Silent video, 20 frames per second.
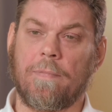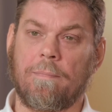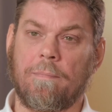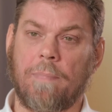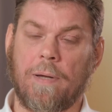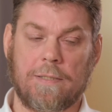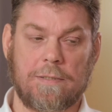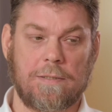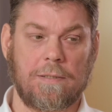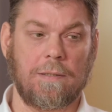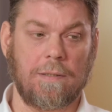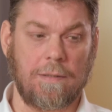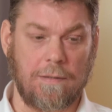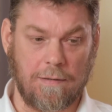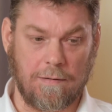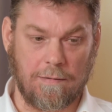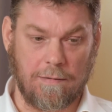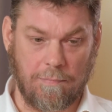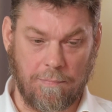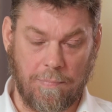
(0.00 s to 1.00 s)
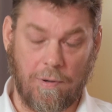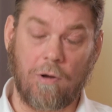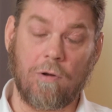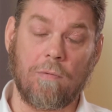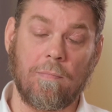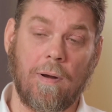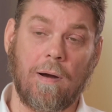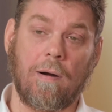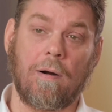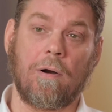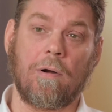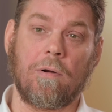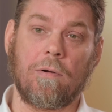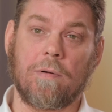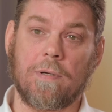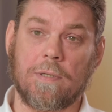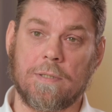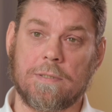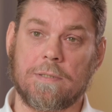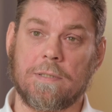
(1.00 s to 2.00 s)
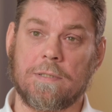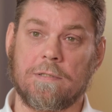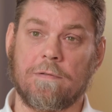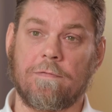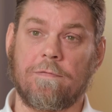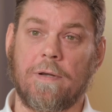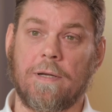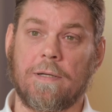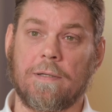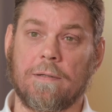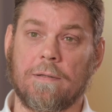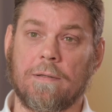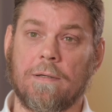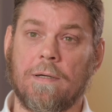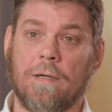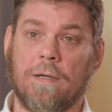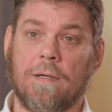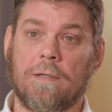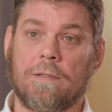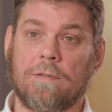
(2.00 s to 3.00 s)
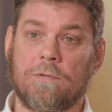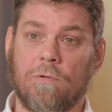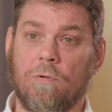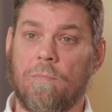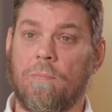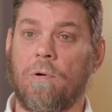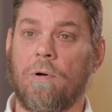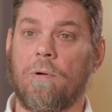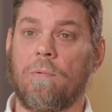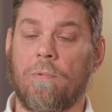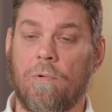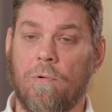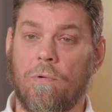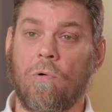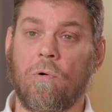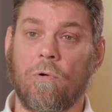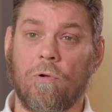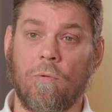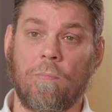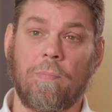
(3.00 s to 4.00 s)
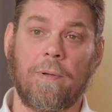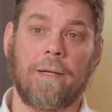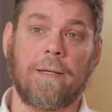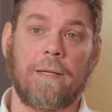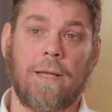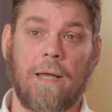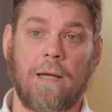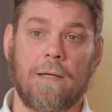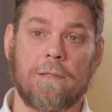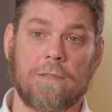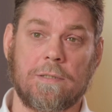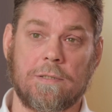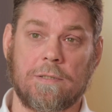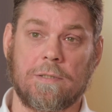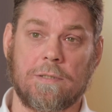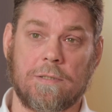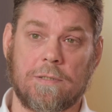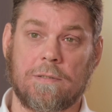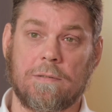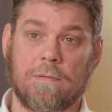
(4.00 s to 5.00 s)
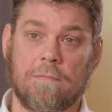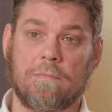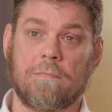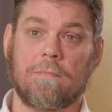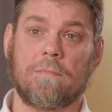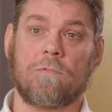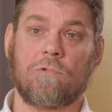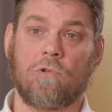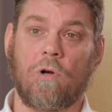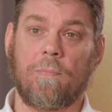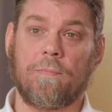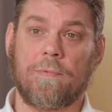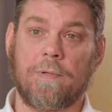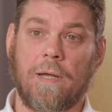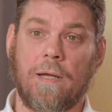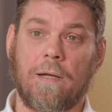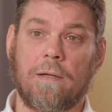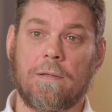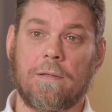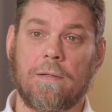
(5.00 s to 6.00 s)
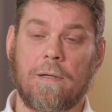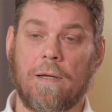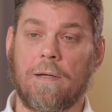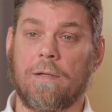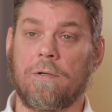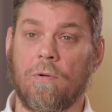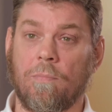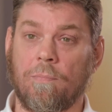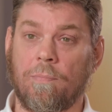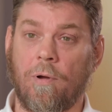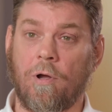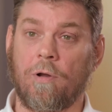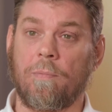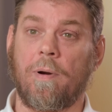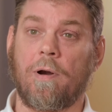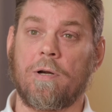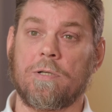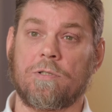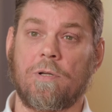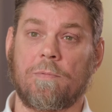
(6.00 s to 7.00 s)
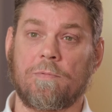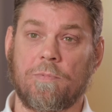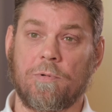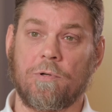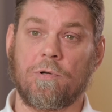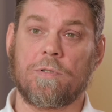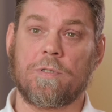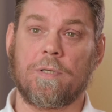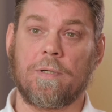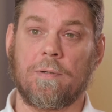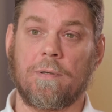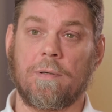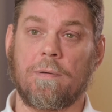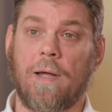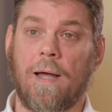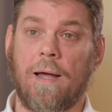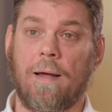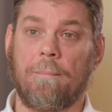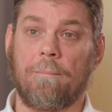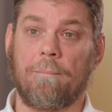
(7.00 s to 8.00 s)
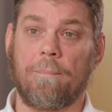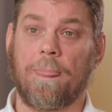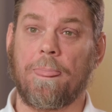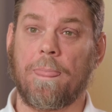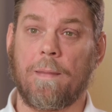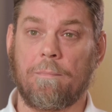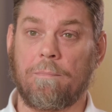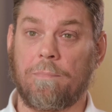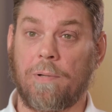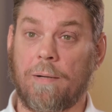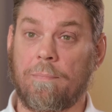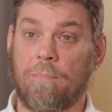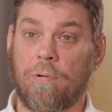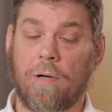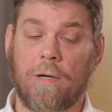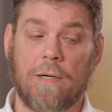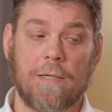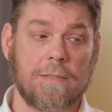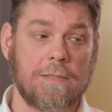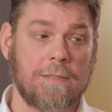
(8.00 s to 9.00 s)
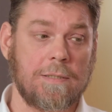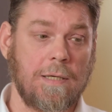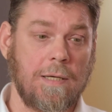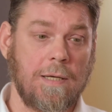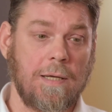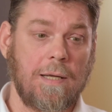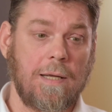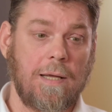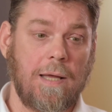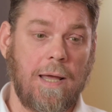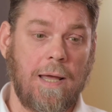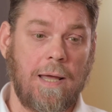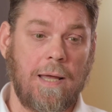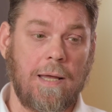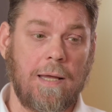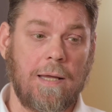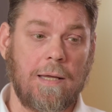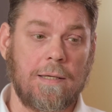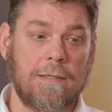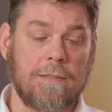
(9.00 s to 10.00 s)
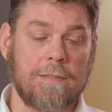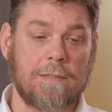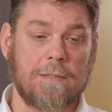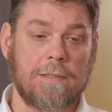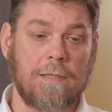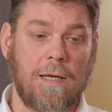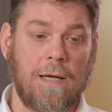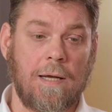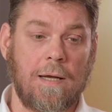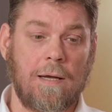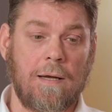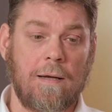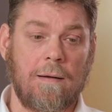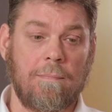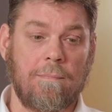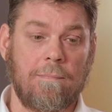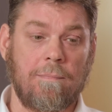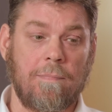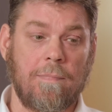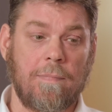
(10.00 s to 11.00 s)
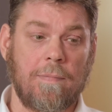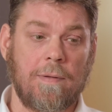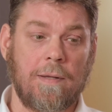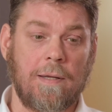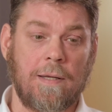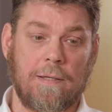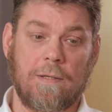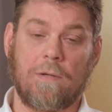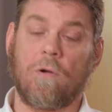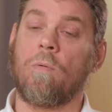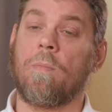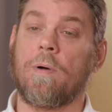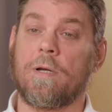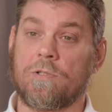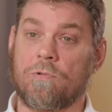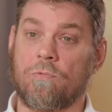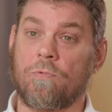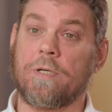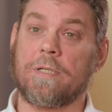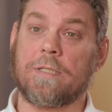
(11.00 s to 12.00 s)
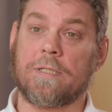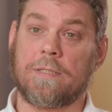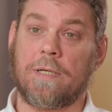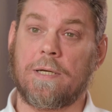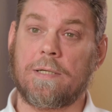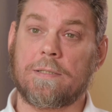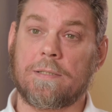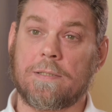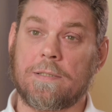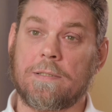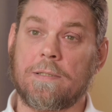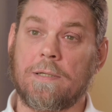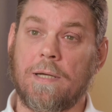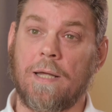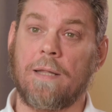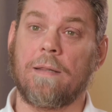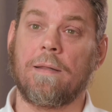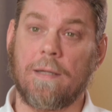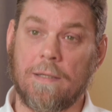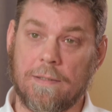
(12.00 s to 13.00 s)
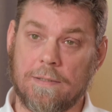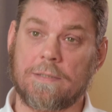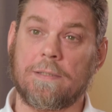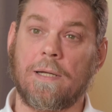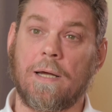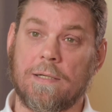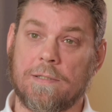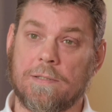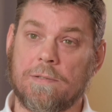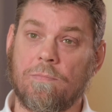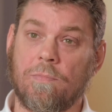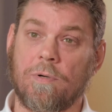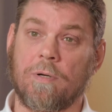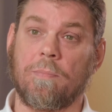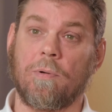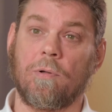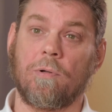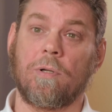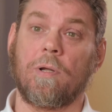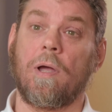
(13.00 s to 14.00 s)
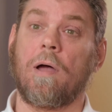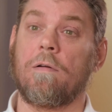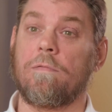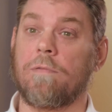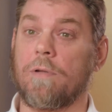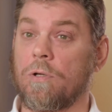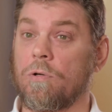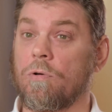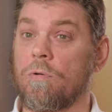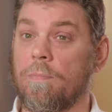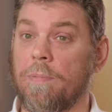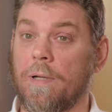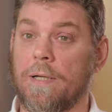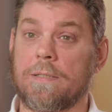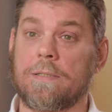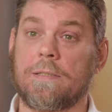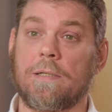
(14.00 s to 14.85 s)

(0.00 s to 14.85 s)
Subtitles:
basically the bone marrow is affected to a point where all your blood counts are just dropped down. Your bone marrow stops producing blood products, and it almost resets and then starts rebuilding hopefully good blood